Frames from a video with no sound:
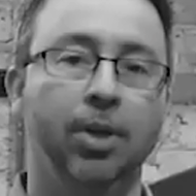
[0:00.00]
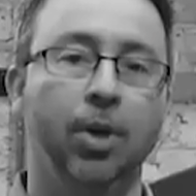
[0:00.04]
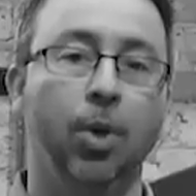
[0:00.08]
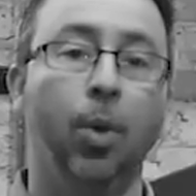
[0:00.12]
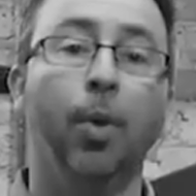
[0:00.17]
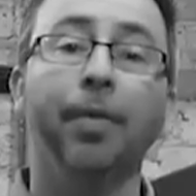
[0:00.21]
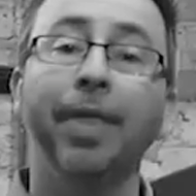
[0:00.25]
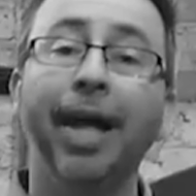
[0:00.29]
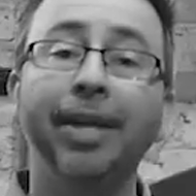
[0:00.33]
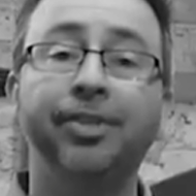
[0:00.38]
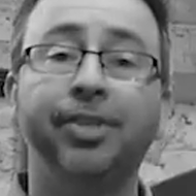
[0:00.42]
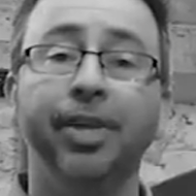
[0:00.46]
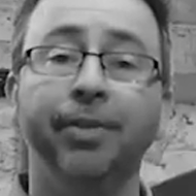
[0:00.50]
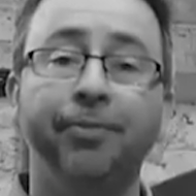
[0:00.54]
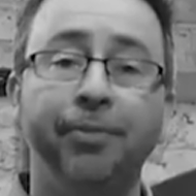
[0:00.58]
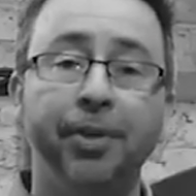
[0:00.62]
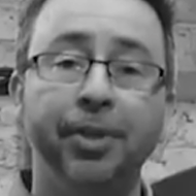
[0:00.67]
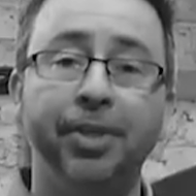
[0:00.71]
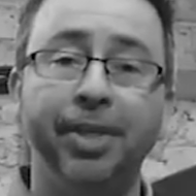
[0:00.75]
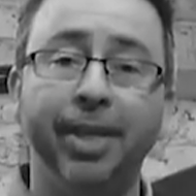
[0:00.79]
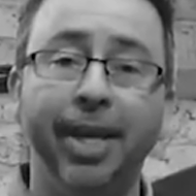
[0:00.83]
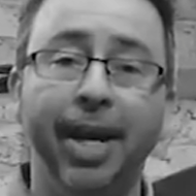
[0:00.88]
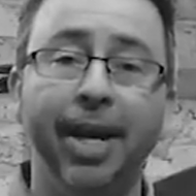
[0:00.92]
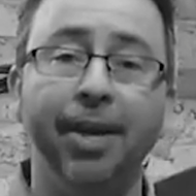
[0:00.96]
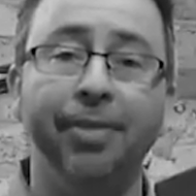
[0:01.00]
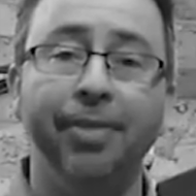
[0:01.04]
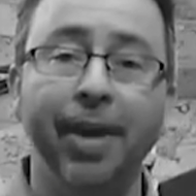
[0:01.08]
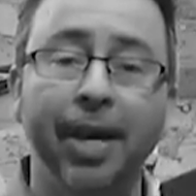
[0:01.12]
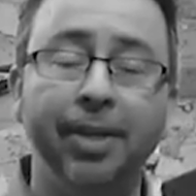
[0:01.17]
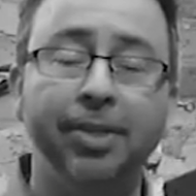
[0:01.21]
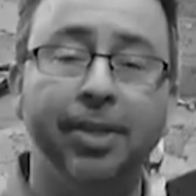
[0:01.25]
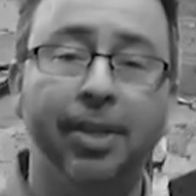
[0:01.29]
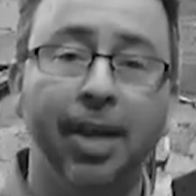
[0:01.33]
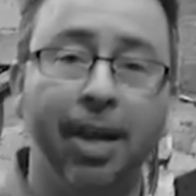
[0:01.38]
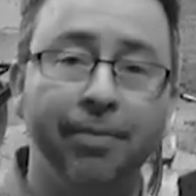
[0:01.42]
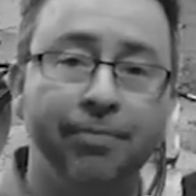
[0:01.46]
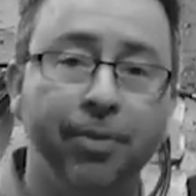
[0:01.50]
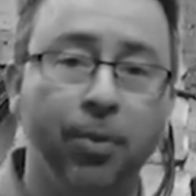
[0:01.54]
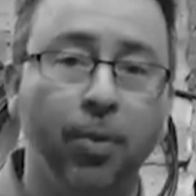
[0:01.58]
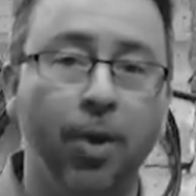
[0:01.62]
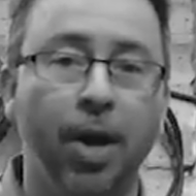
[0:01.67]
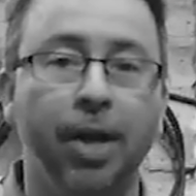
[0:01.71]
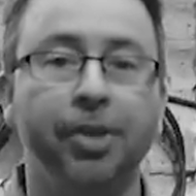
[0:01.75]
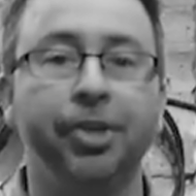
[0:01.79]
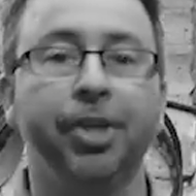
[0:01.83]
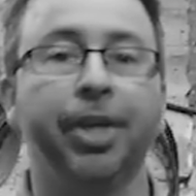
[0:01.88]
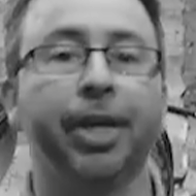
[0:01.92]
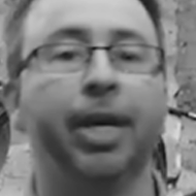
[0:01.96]
Well, that's it for today. Thanks a lot for
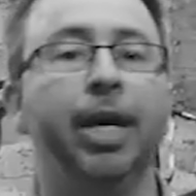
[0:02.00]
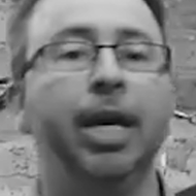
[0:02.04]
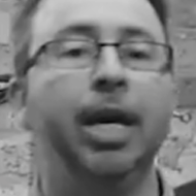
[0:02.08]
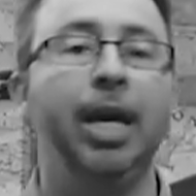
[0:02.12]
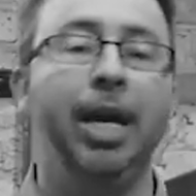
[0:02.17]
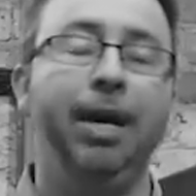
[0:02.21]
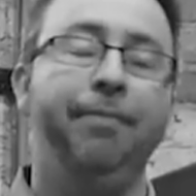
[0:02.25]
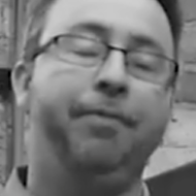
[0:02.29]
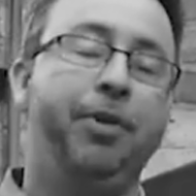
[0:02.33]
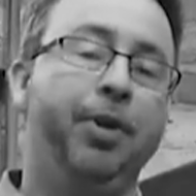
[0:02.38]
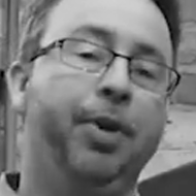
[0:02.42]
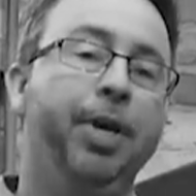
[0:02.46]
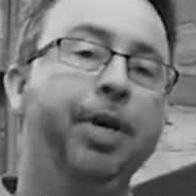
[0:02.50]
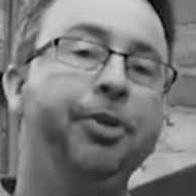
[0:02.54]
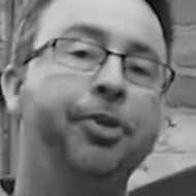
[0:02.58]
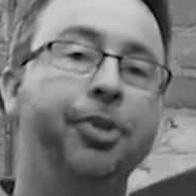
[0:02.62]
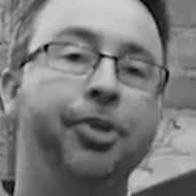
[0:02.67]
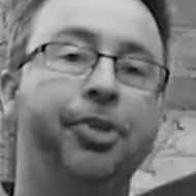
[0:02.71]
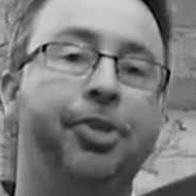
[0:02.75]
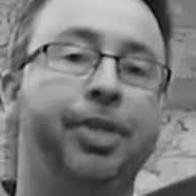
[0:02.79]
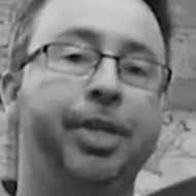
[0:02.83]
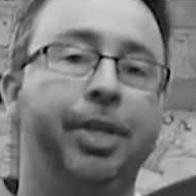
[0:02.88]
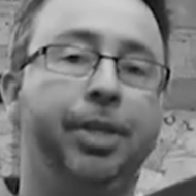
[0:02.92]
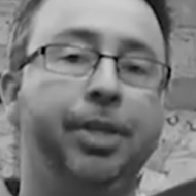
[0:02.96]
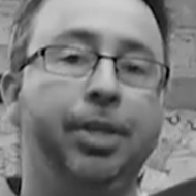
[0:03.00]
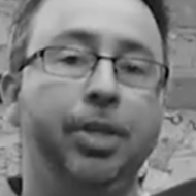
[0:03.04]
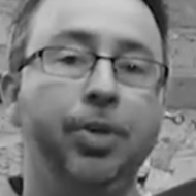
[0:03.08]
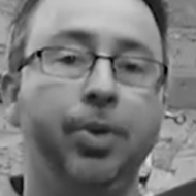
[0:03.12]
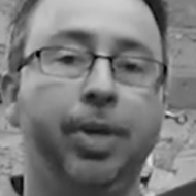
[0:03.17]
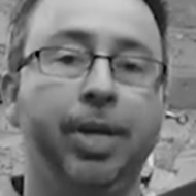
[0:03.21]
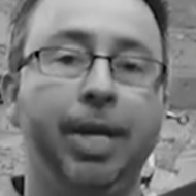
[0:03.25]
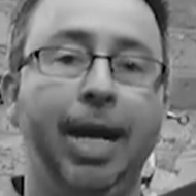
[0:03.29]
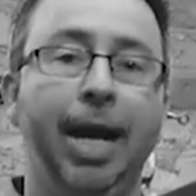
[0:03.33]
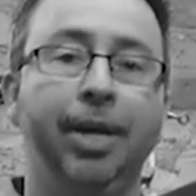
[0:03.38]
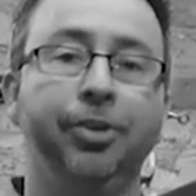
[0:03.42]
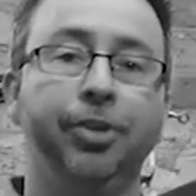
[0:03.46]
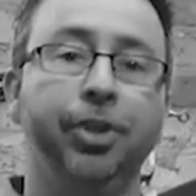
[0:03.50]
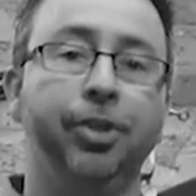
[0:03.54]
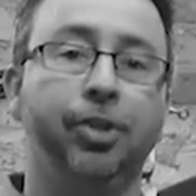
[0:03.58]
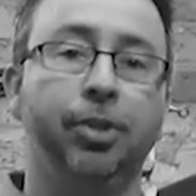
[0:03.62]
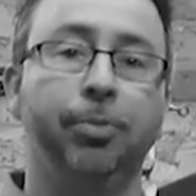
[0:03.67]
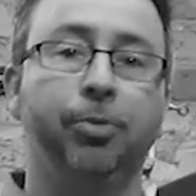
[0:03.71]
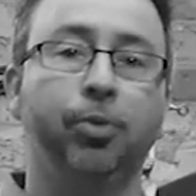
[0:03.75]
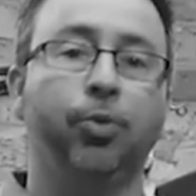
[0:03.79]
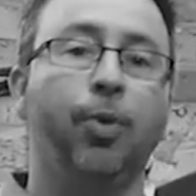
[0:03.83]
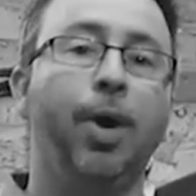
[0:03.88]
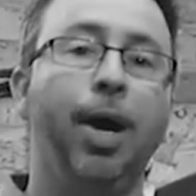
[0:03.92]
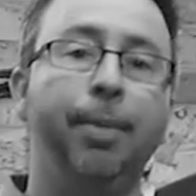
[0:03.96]
watching. If you're interested, you could actually
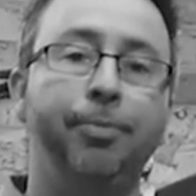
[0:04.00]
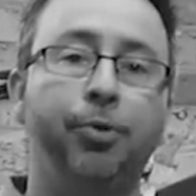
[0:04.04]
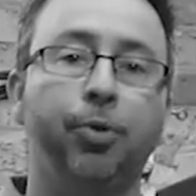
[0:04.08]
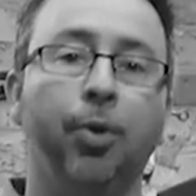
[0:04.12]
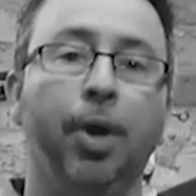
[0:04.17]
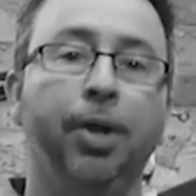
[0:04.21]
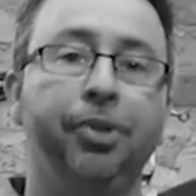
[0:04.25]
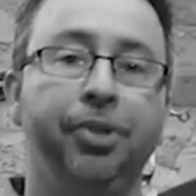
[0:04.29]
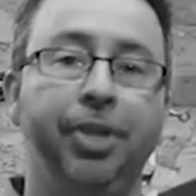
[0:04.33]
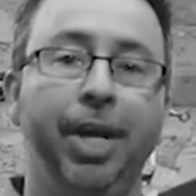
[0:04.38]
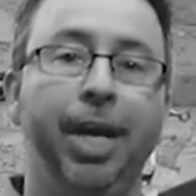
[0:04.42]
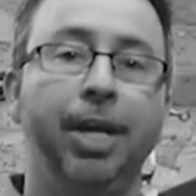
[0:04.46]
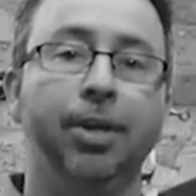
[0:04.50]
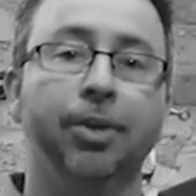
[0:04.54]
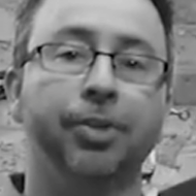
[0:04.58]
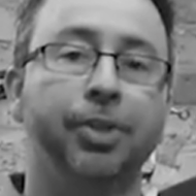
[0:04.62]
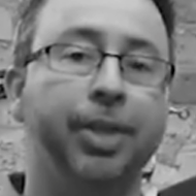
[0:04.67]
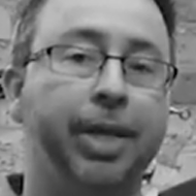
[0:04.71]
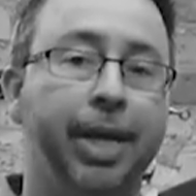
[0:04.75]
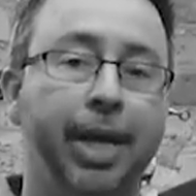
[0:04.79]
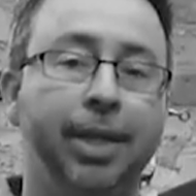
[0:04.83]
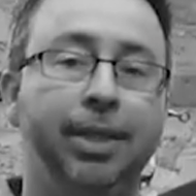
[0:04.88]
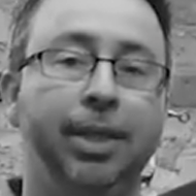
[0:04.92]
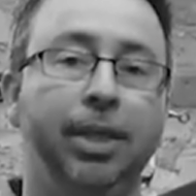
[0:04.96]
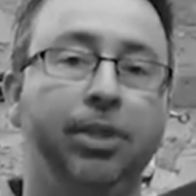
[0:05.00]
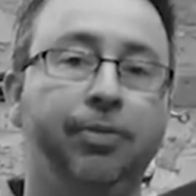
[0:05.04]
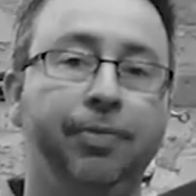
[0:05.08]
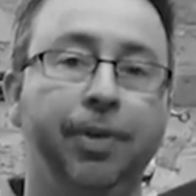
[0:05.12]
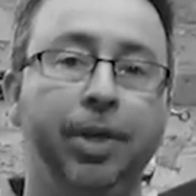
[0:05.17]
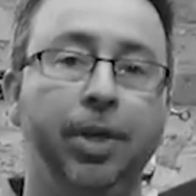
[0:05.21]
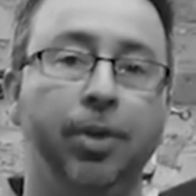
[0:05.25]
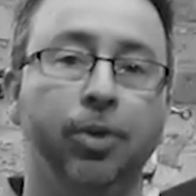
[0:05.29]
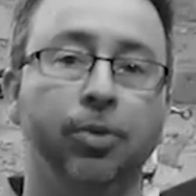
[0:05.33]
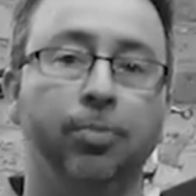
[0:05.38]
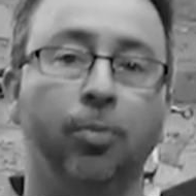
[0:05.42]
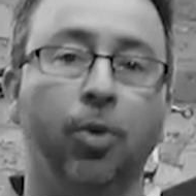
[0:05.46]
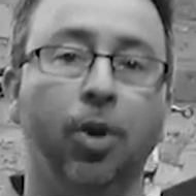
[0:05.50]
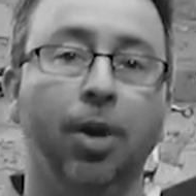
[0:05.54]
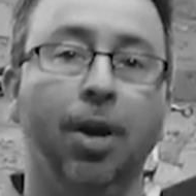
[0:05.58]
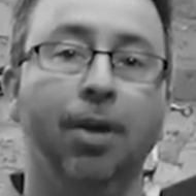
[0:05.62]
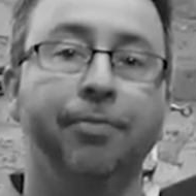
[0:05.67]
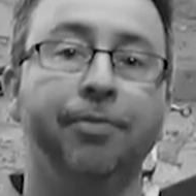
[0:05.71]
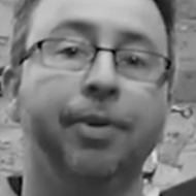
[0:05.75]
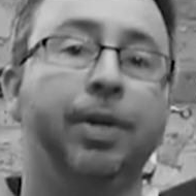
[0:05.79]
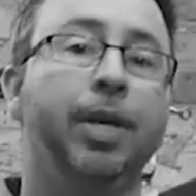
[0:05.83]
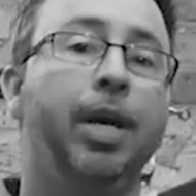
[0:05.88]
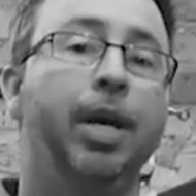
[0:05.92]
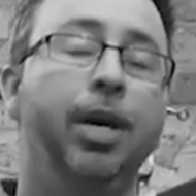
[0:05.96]
subscribe to our channels and get these videos more
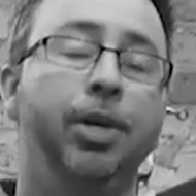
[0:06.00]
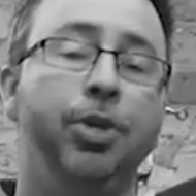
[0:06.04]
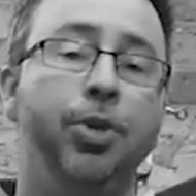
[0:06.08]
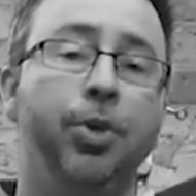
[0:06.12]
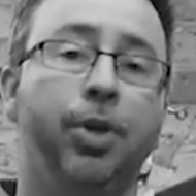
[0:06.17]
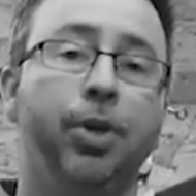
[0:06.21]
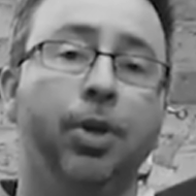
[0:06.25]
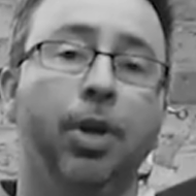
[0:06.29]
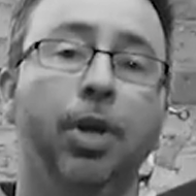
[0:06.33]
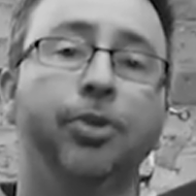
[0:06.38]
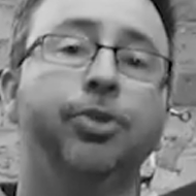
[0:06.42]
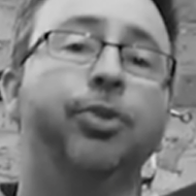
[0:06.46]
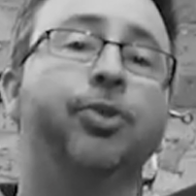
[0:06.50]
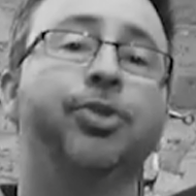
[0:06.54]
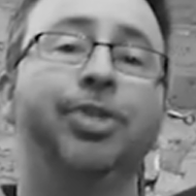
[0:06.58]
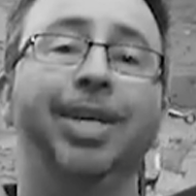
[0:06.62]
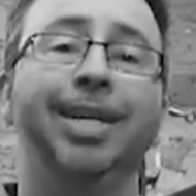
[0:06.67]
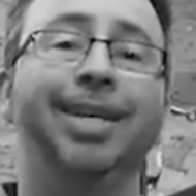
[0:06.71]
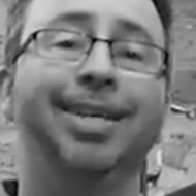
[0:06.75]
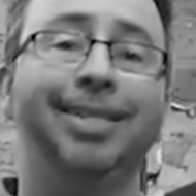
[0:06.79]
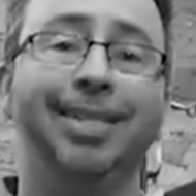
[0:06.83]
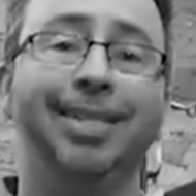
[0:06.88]
often. You could also send